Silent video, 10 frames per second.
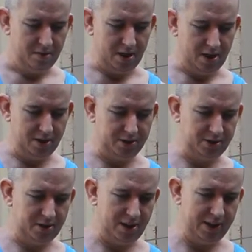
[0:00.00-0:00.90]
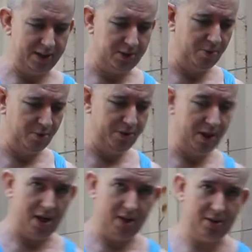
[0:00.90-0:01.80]
A good, clean, smooth
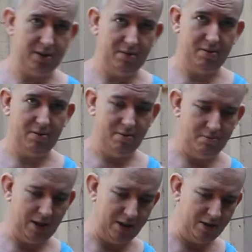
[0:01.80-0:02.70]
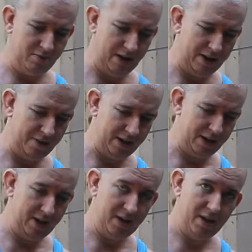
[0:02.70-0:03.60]
cut, but I do have
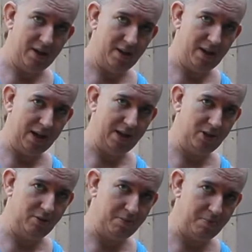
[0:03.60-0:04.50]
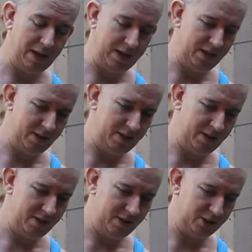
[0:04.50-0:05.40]
a 80 tooth blade in
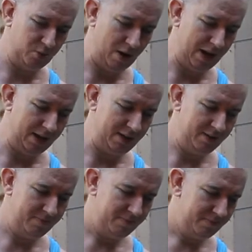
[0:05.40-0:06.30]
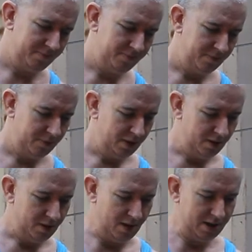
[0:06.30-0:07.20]
here. That's why I
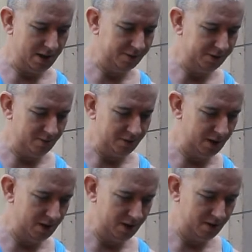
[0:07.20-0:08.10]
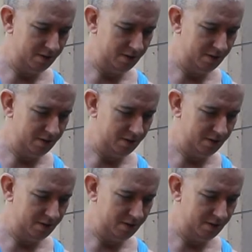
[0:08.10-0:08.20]
knock off some of the